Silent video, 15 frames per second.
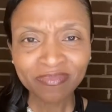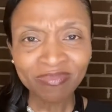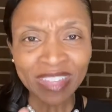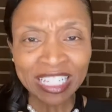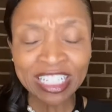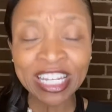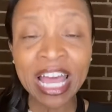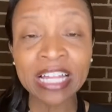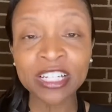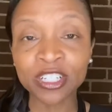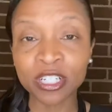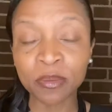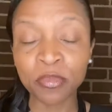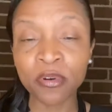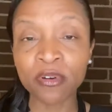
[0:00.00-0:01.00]
challenging
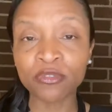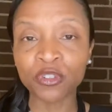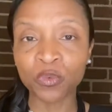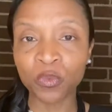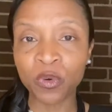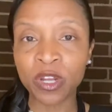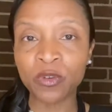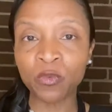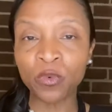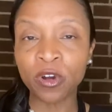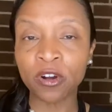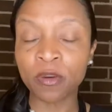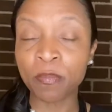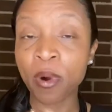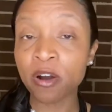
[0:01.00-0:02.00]
approach when
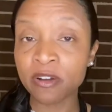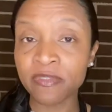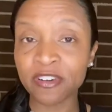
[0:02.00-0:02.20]
part of our